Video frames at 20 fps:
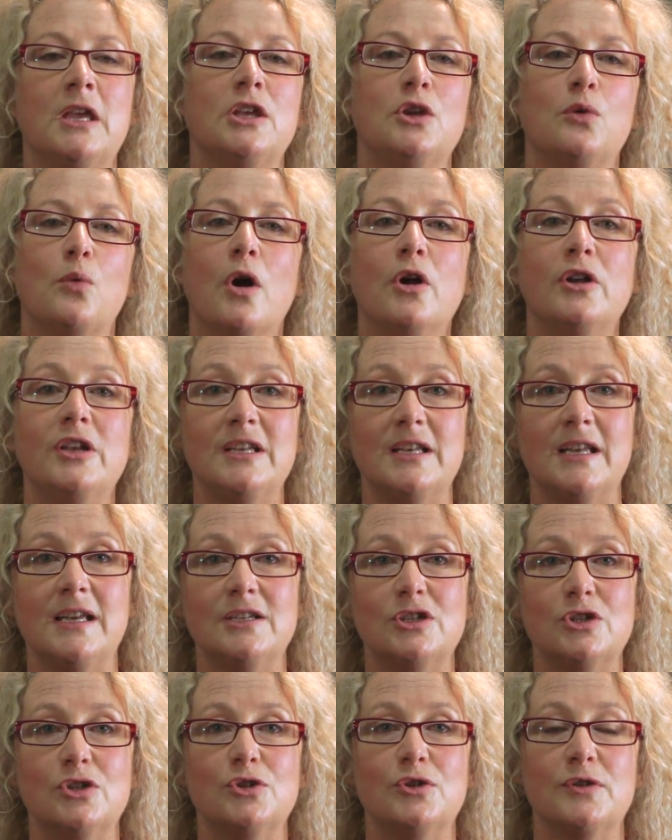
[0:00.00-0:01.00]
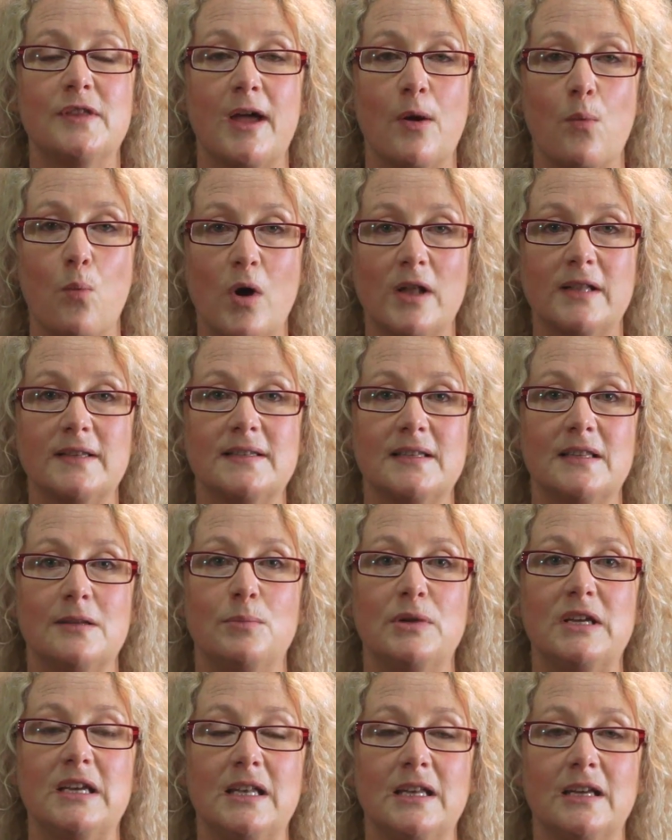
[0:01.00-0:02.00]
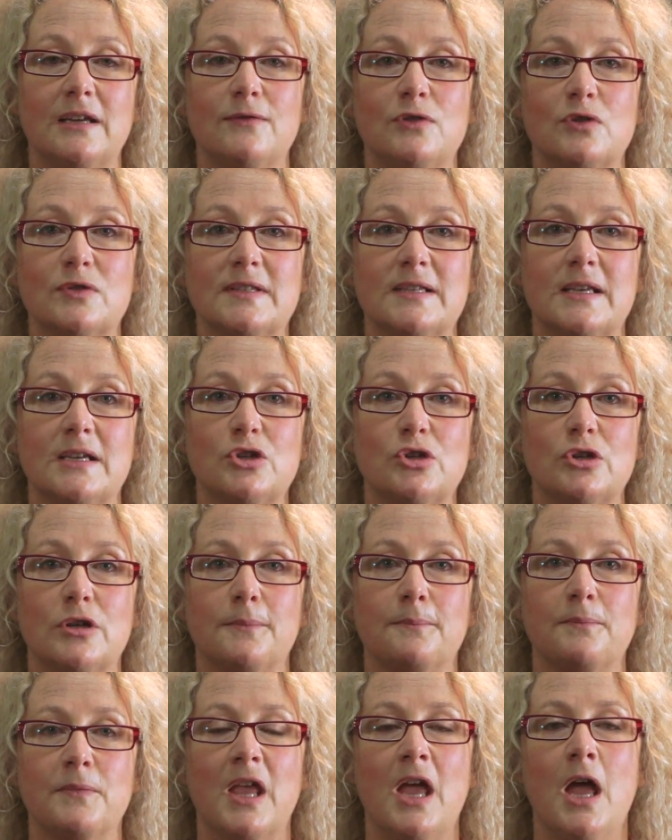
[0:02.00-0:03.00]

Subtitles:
You only need to do that once at the beginning of your session.